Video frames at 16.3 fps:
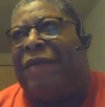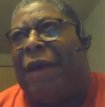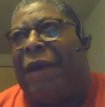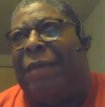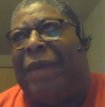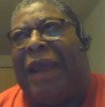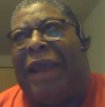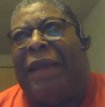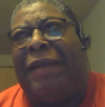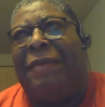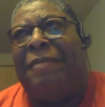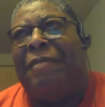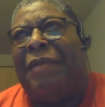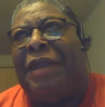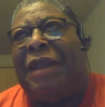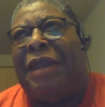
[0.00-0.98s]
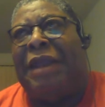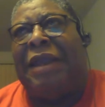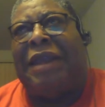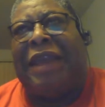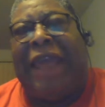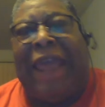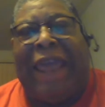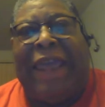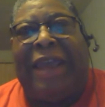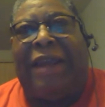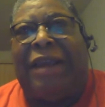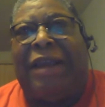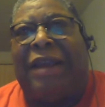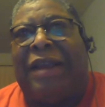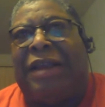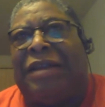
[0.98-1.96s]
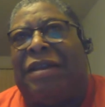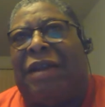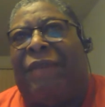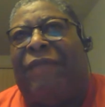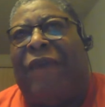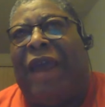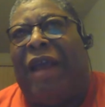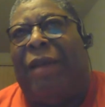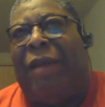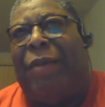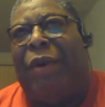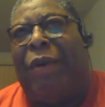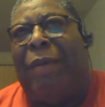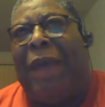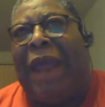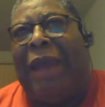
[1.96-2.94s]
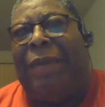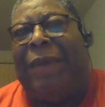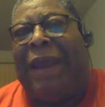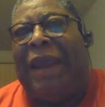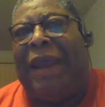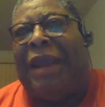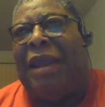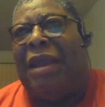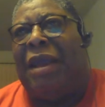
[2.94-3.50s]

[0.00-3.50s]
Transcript: I mean, King is available, maybe